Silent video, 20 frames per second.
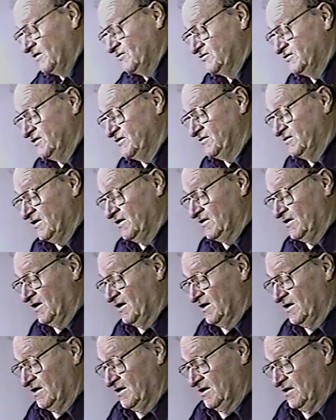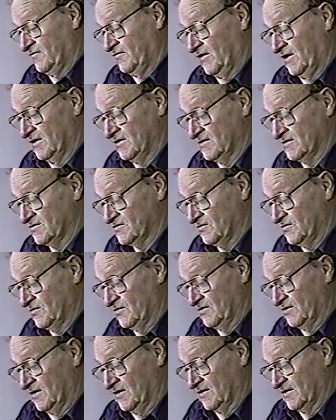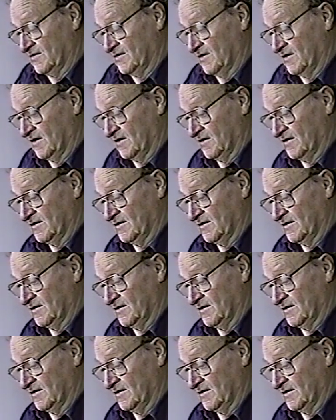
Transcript: She's in our Father's dooryard there.